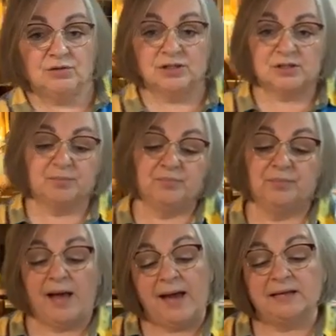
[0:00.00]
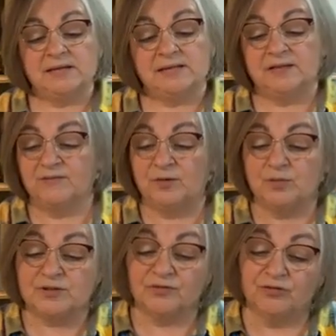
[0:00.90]
you just act as
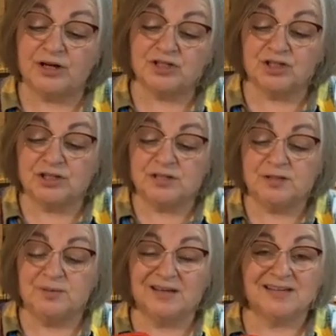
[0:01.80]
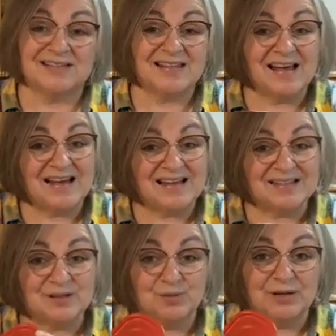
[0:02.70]
if it was fresh cheese because
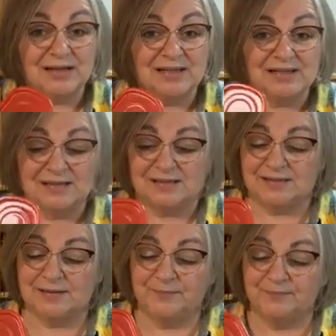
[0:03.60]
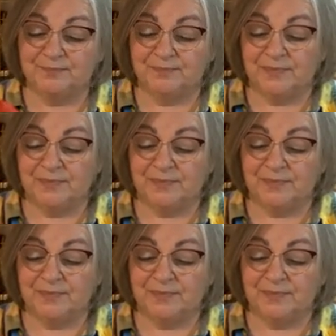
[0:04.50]
that's what it is.